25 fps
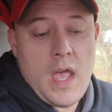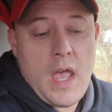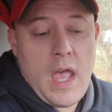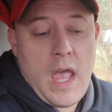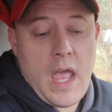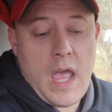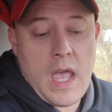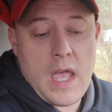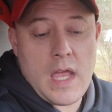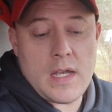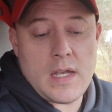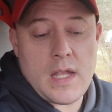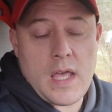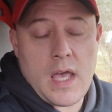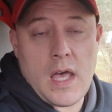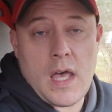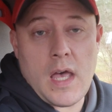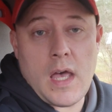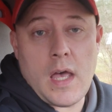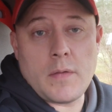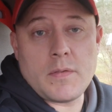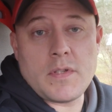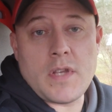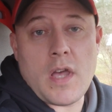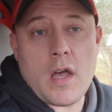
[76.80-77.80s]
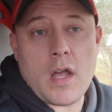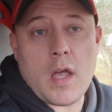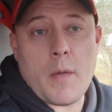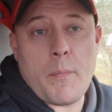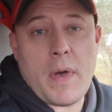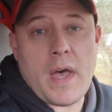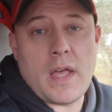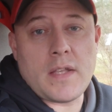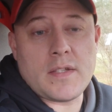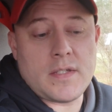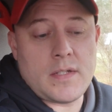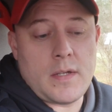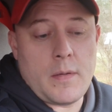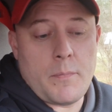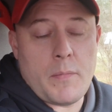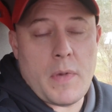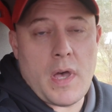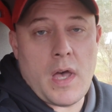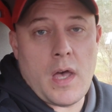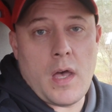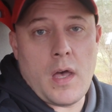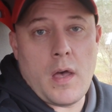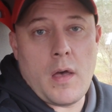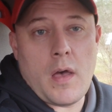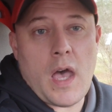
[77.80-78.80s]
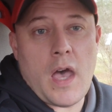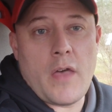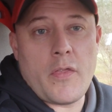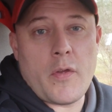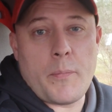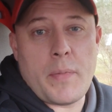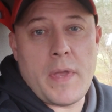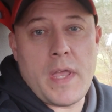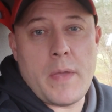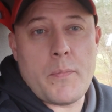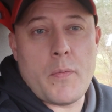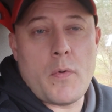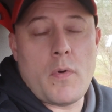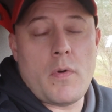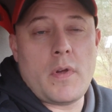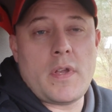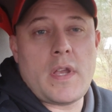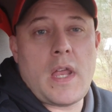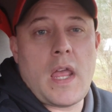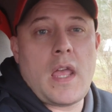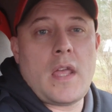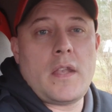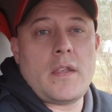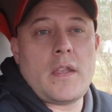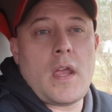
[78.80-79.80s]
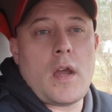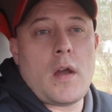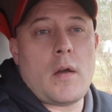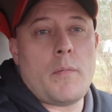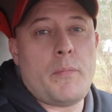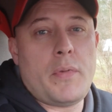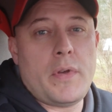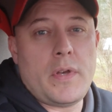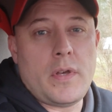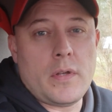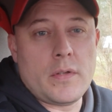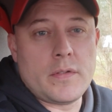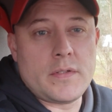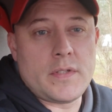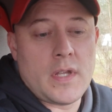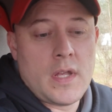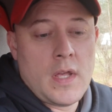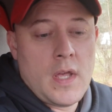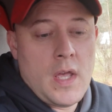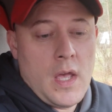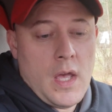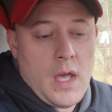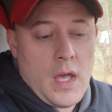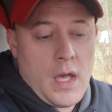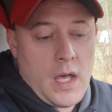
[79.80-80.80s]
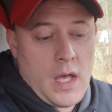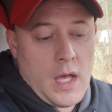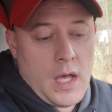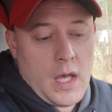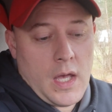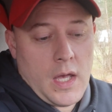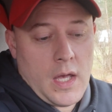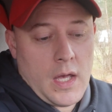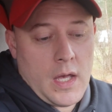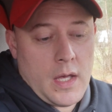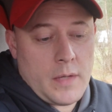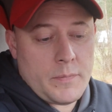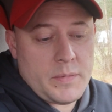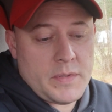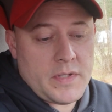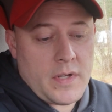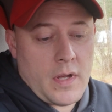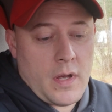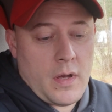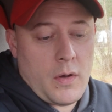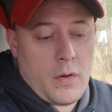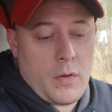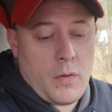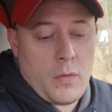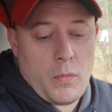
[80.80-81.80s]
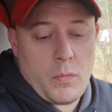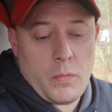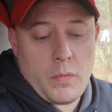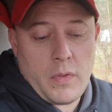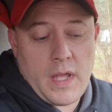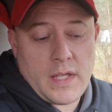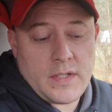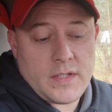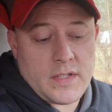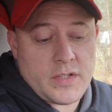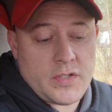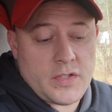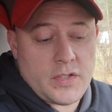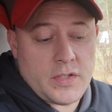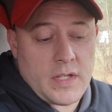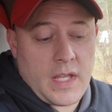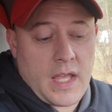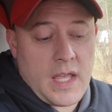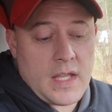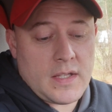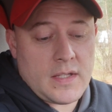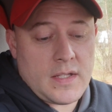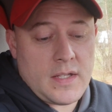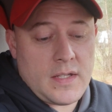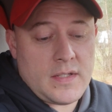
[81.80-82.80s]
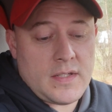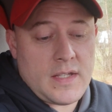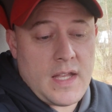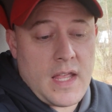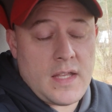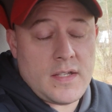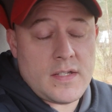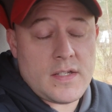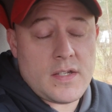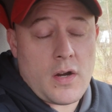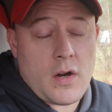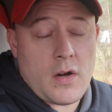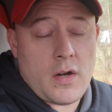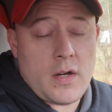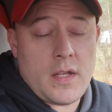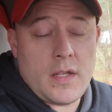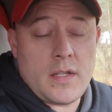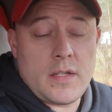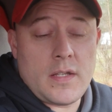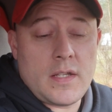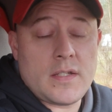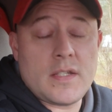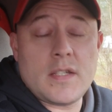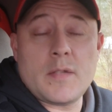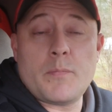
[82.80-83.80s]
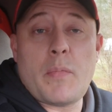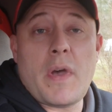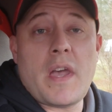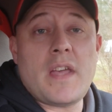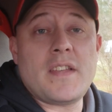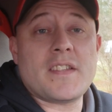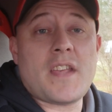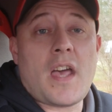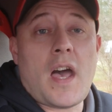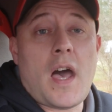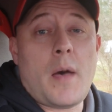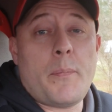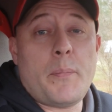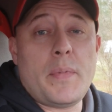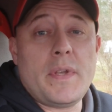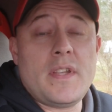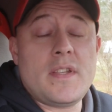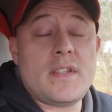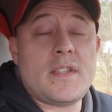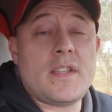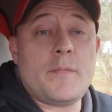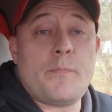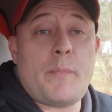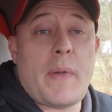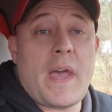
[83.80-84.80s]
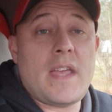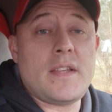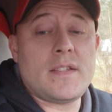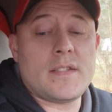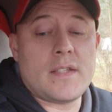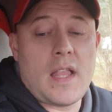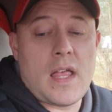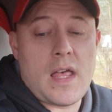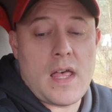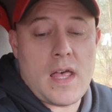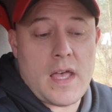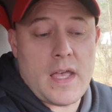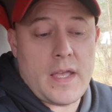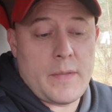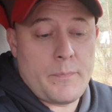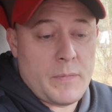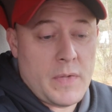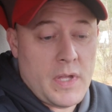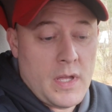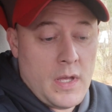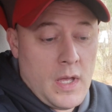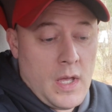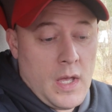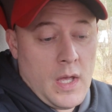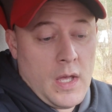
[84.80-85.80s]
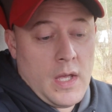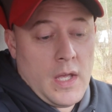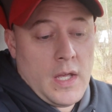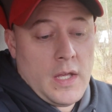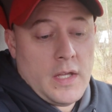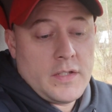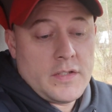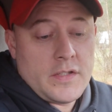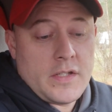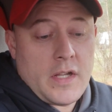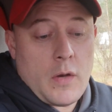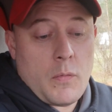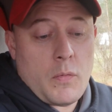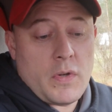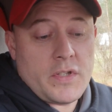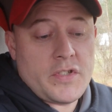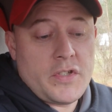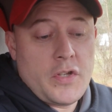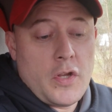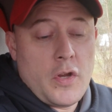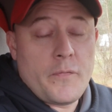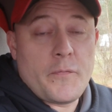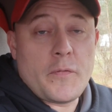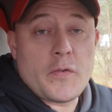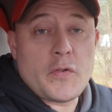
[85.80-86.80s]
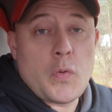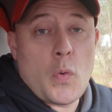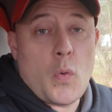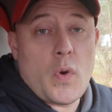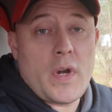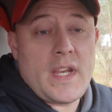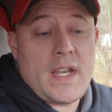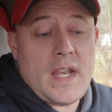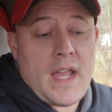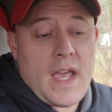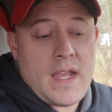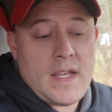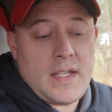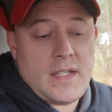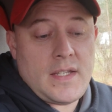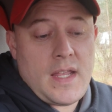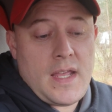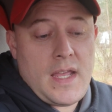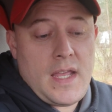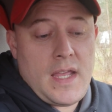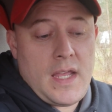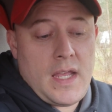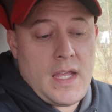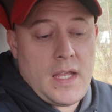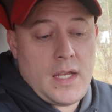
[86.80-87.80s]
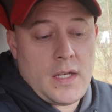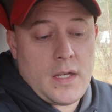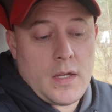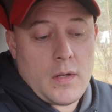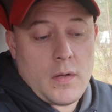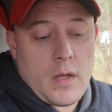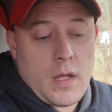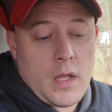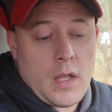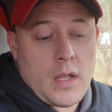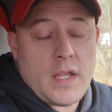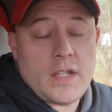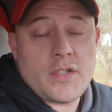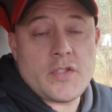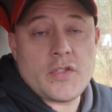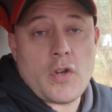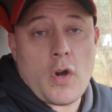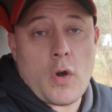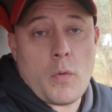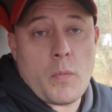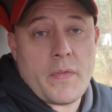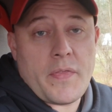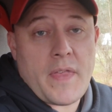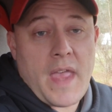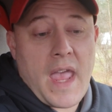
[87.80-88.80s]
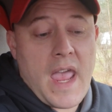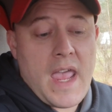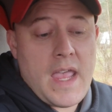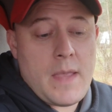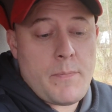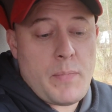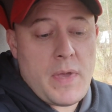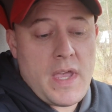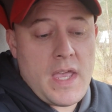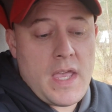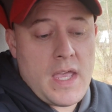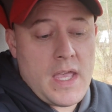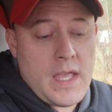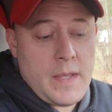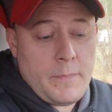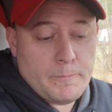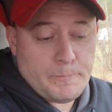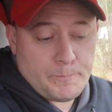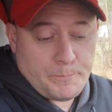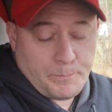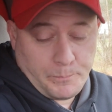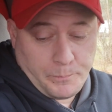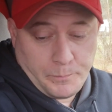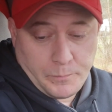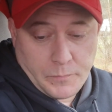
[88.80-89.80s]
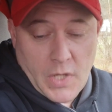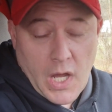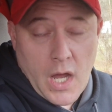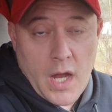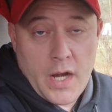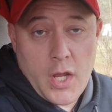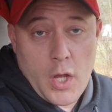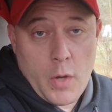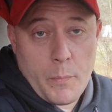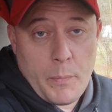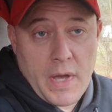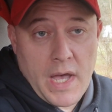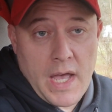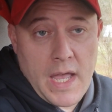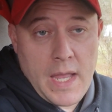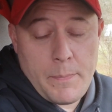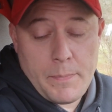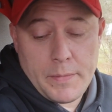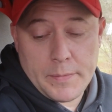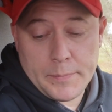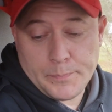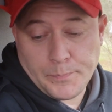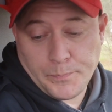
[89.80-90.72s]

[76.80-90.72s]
and talk about some other people and their builds. So let's get this thing started. This is Basscop and this is Baseline. So what's new for 2019? Let's start with AP, Audiopipe.